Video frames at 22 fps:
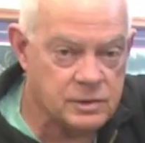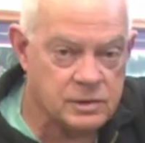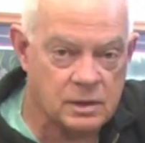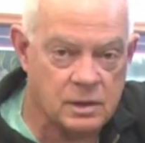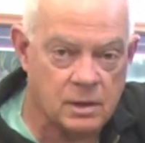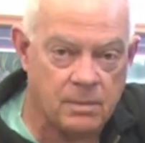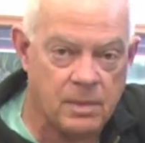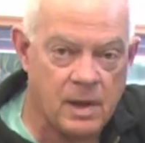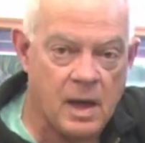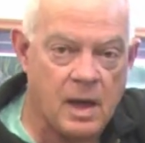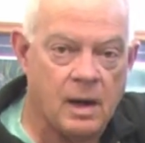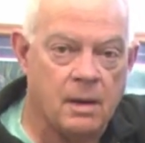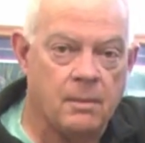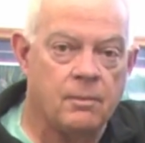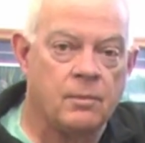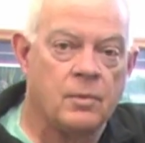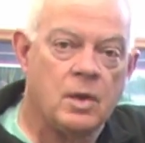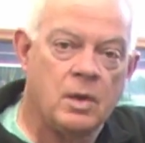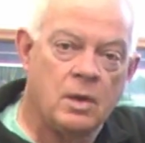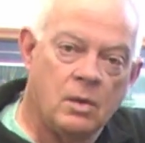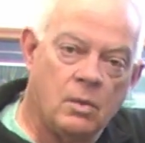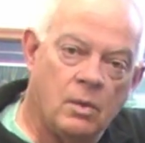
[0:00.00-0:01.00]
in the bottom,
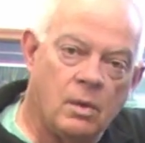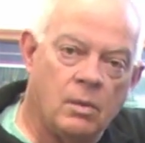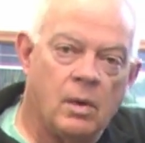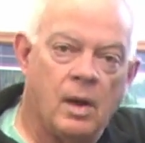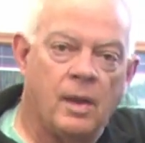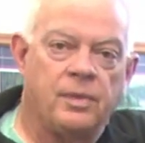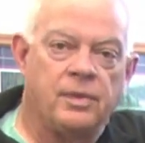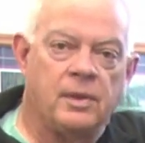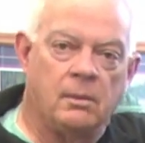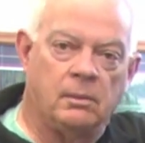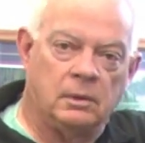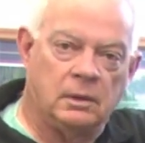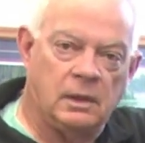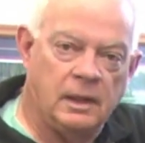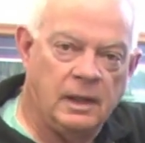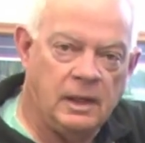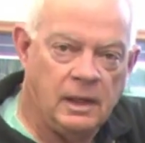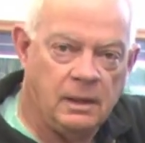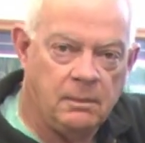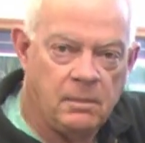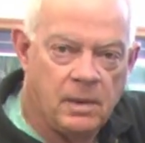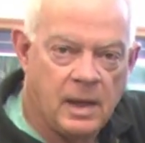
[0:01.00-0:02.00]
we want them
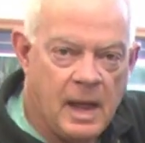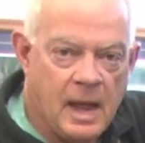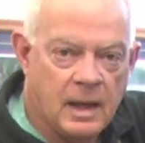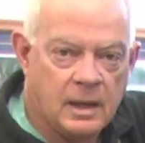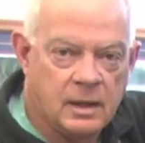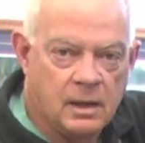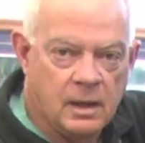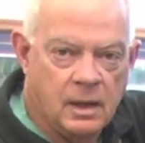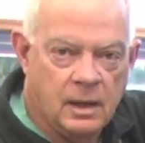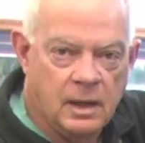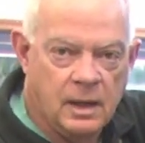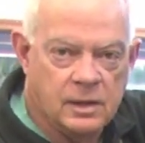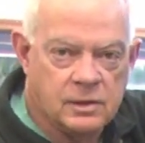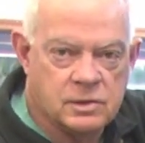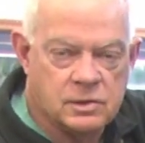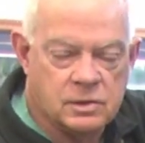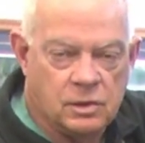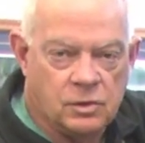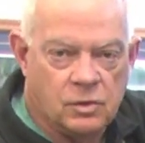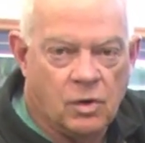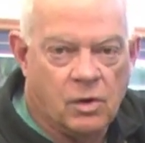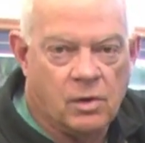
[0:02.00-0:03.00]
leaning back
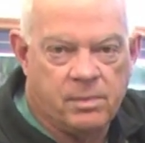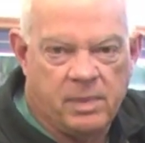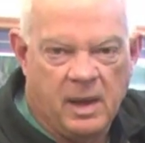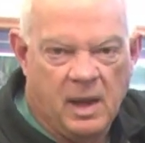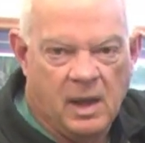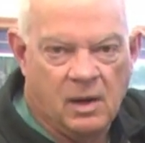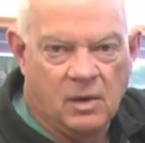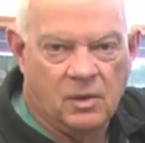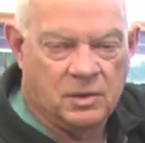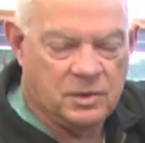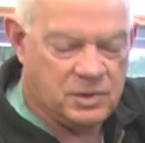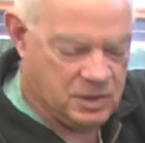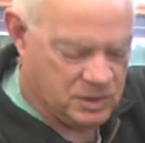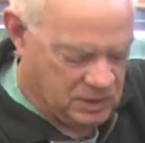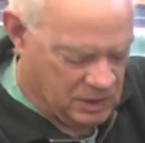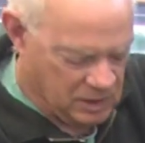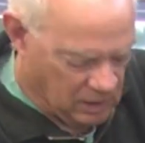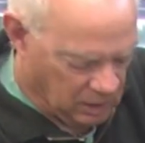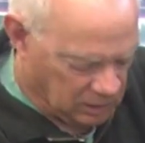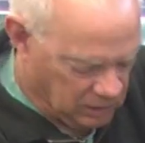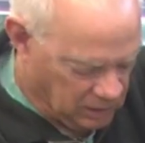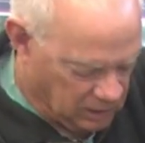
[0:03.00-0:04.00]
against the door panel, or
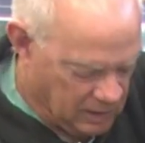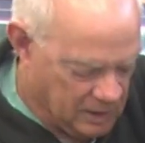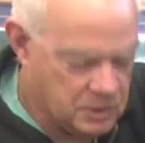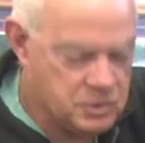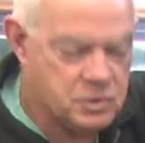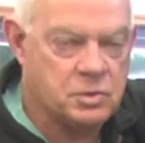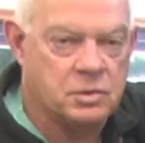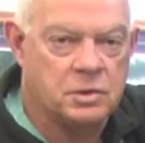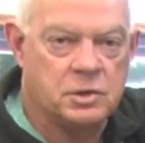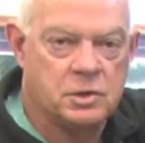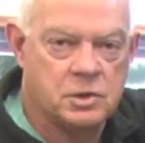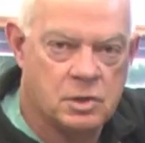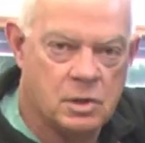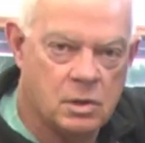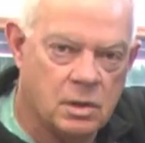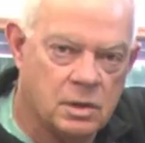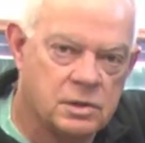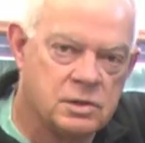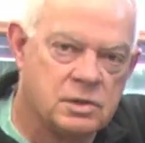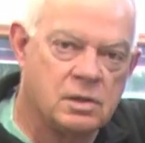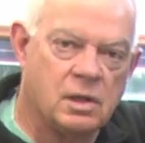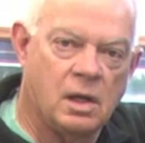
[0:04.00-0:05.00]
just a little extra
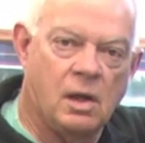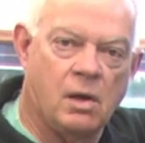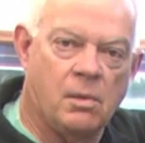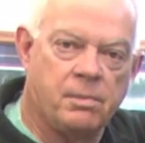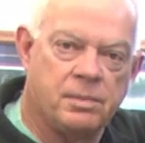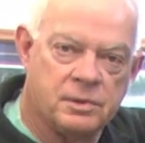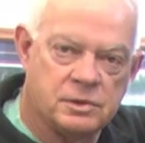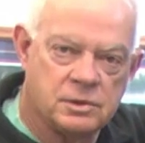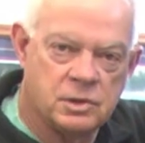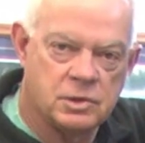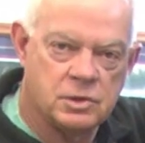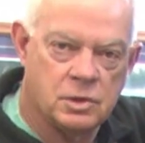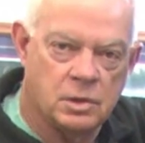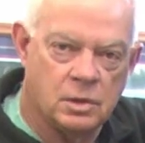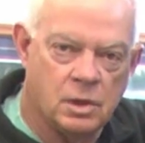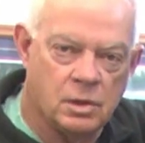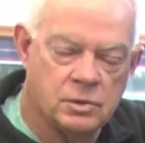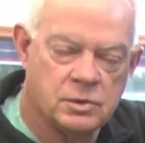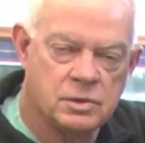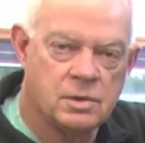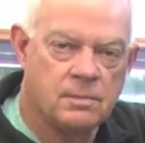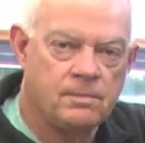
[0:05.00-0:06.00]
insurance to help position
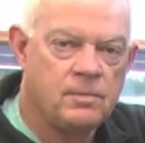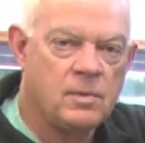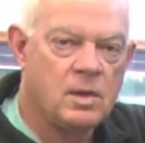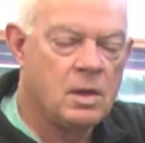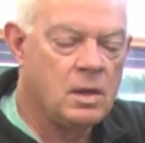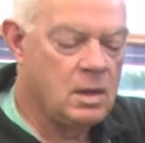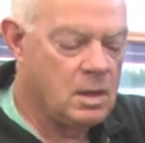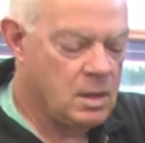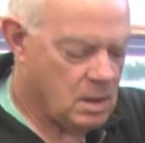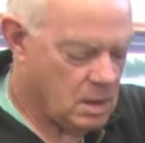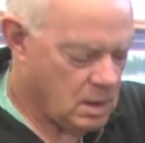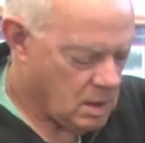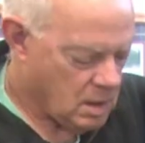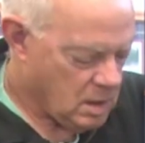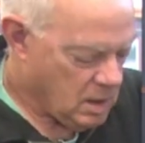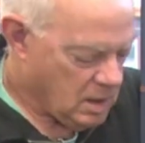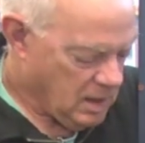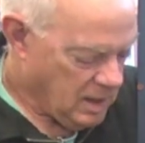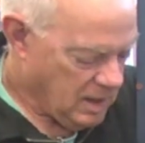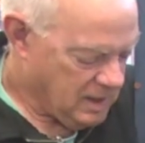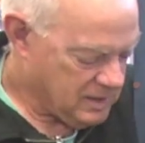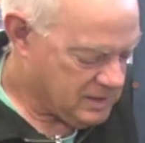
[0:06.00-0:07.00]
those.
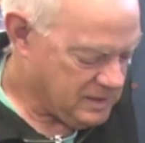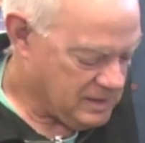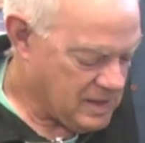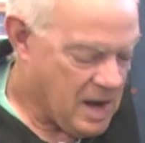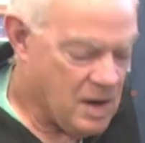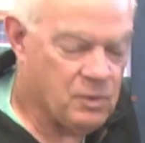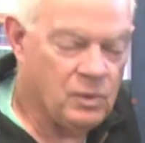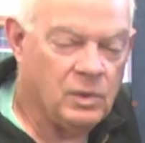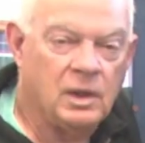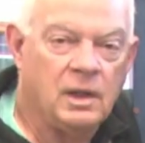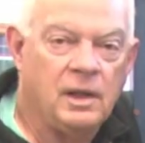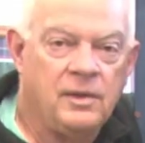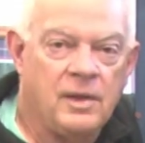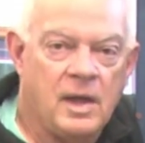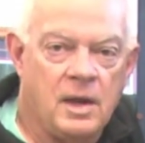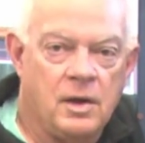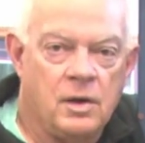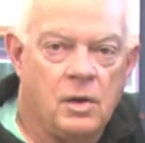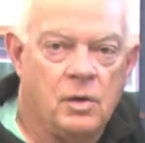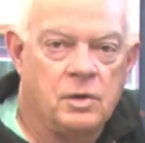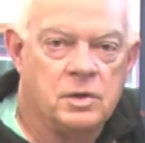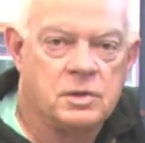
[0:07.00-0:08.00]
It's not really
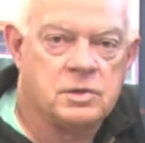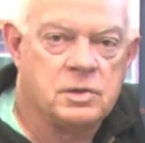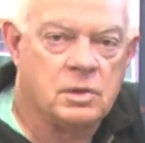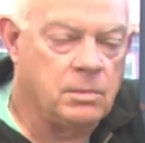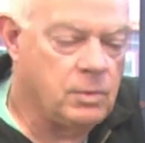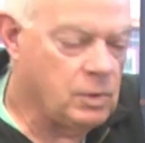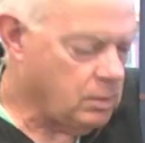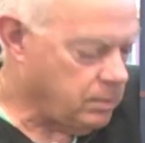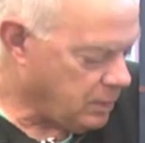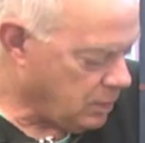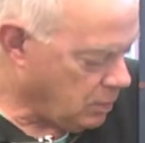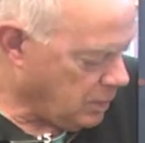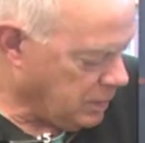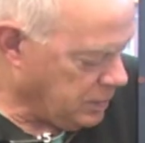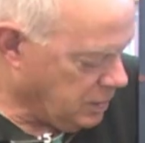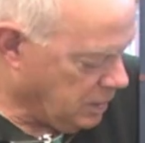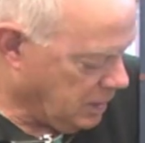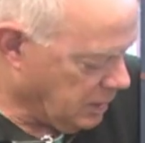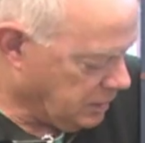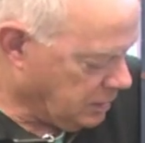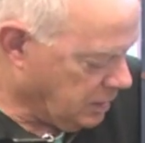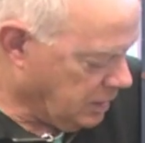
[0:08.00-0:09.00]
that noticeable, but when
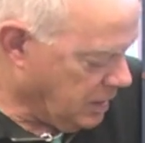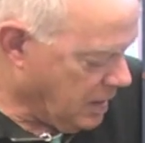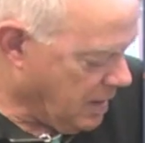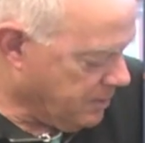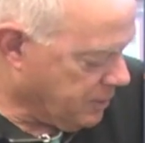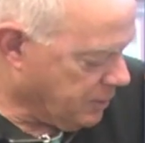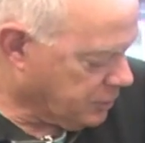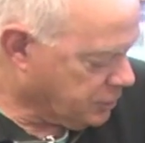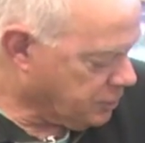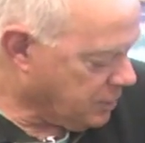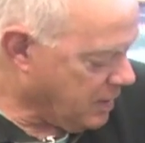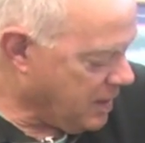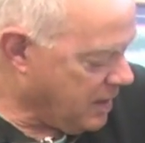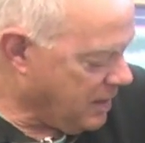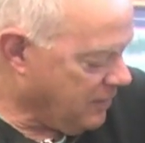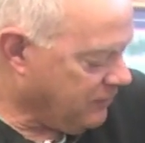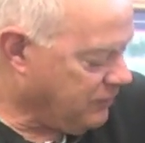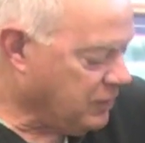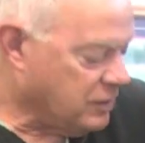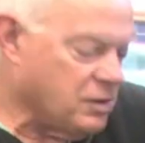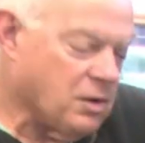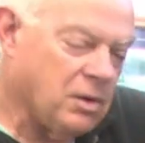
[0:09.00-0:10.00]
you get to the upper tray,
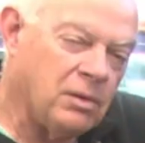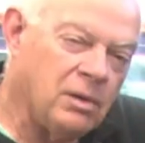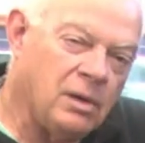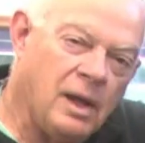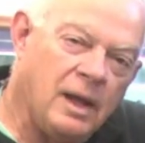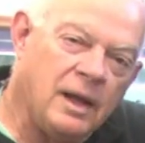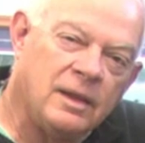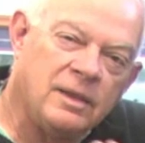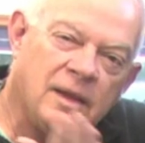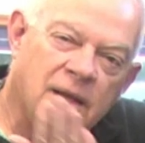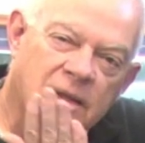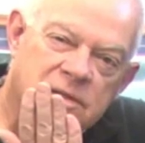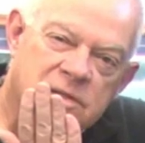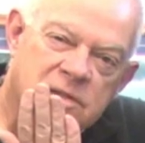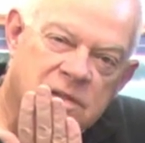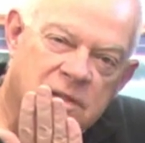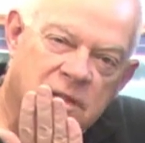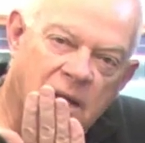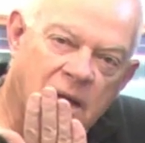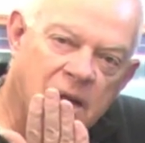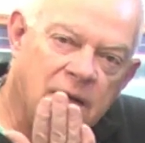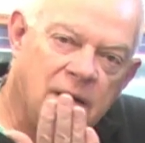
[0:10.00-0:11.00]
if you don't like that
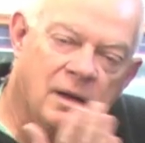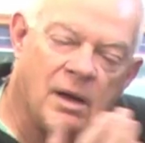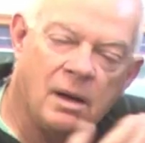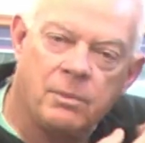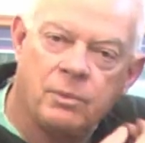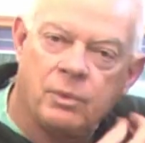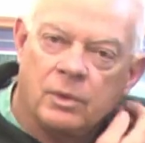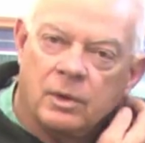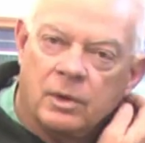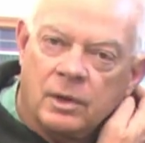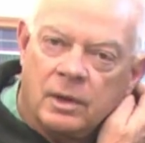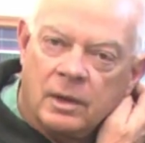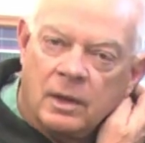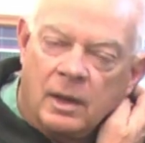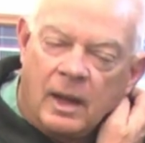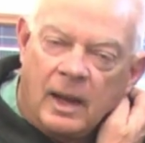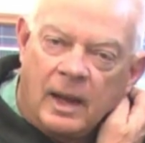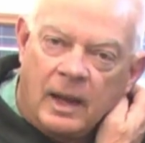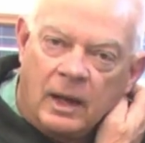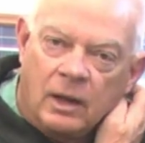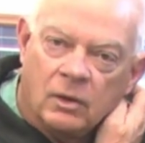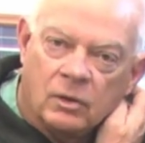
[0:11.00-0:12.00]
slight upward
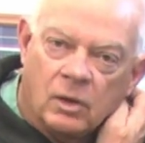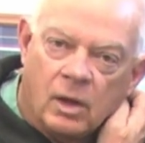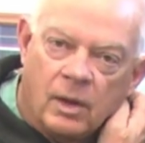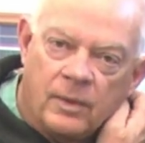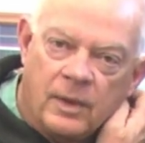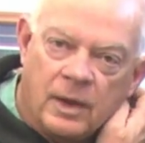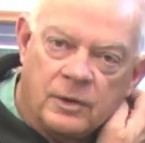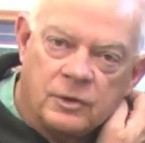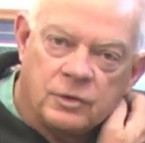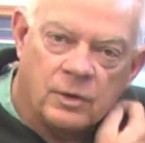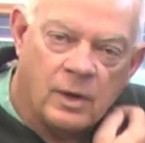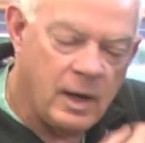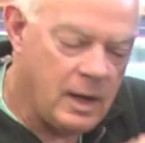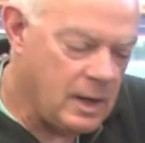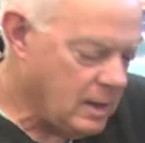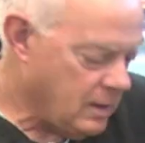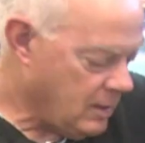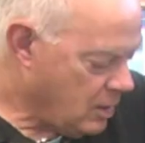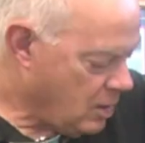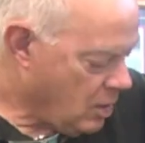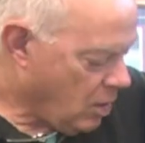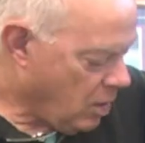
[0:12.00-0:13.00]
angle on that
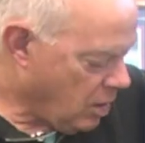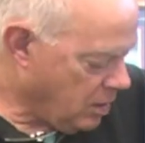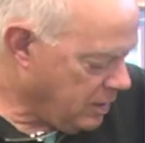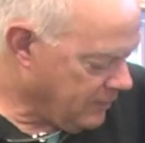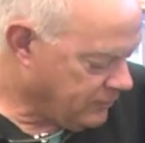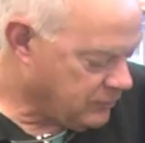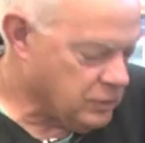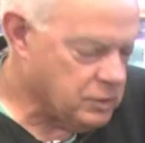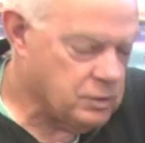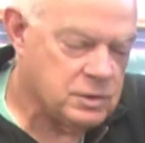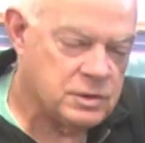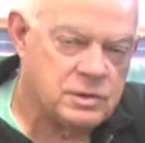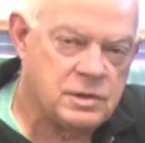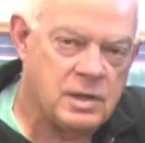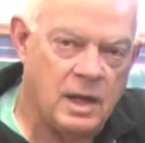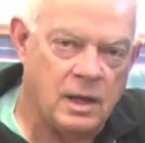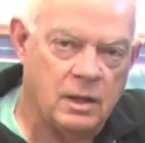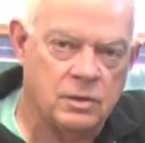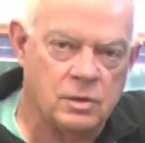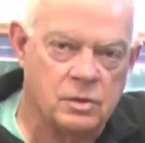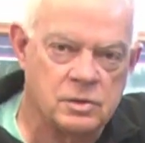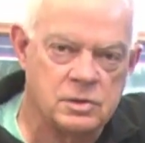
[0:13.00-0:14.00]
tray, all you have to do is
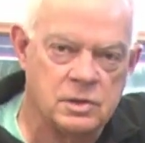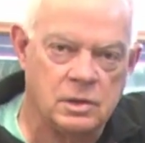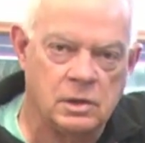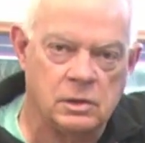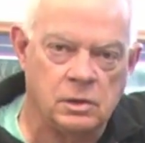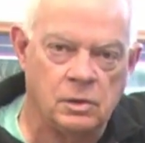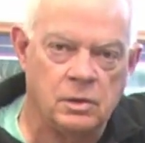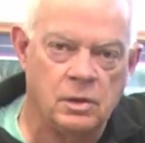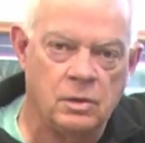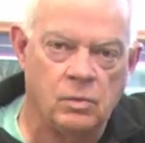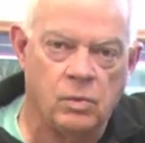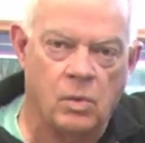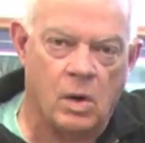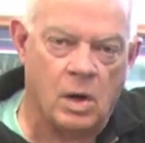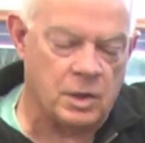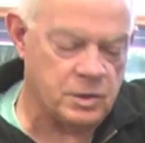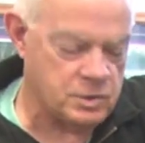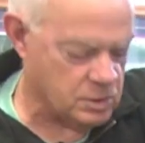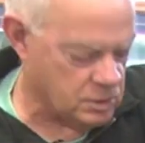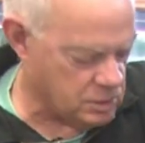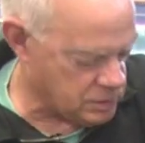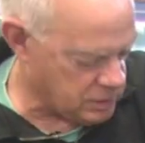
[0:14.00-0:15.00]
take those included
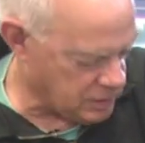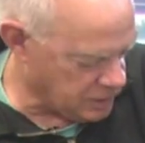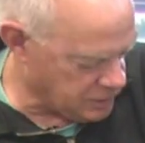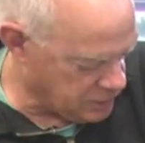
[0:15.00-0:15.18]
washers and